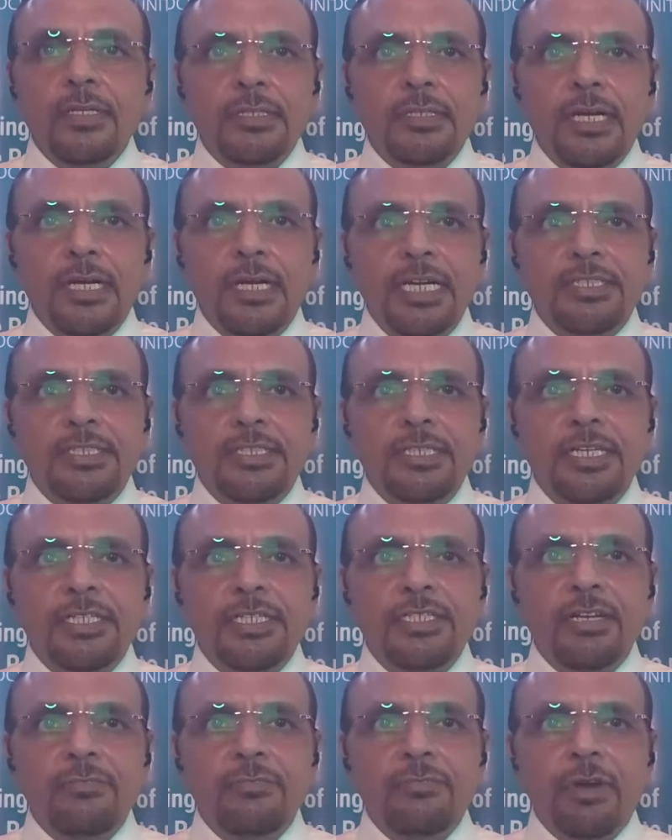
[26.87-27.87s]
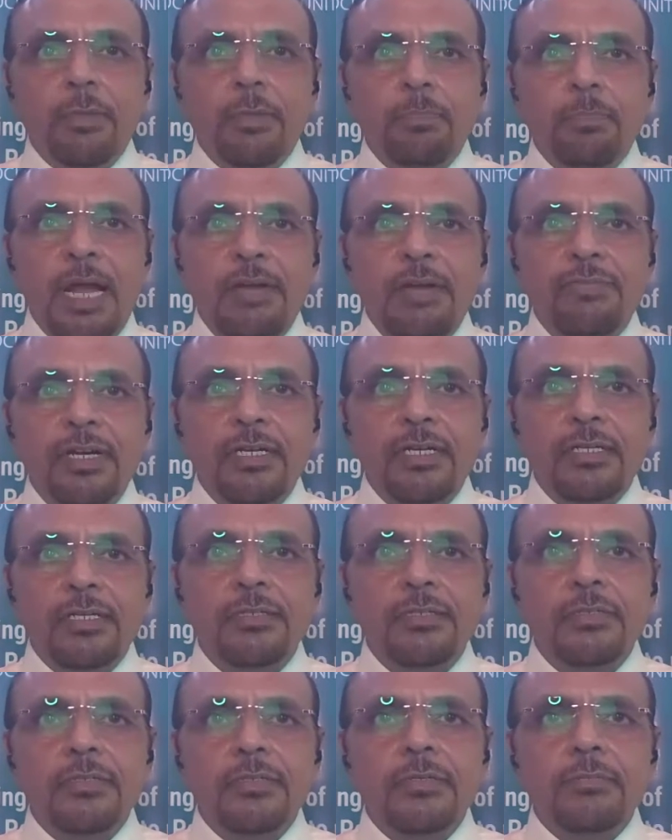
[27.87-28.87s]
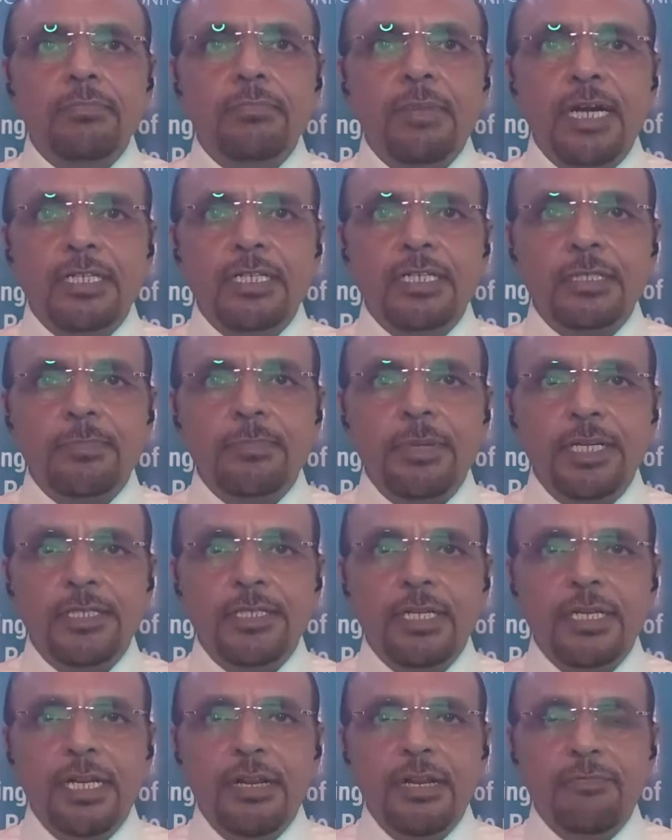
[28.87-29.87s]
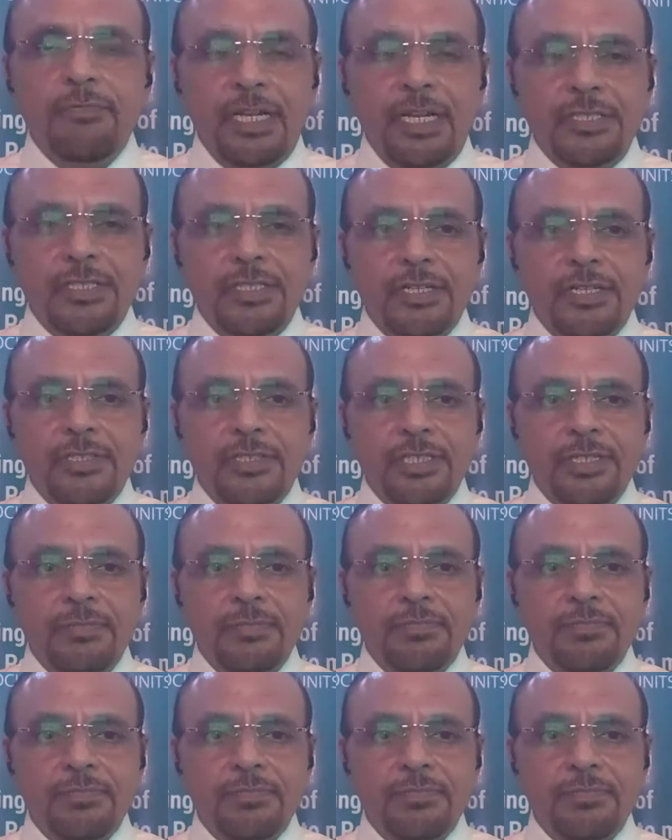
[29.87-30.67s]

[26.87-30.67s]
the destination for private participation in infrastructure.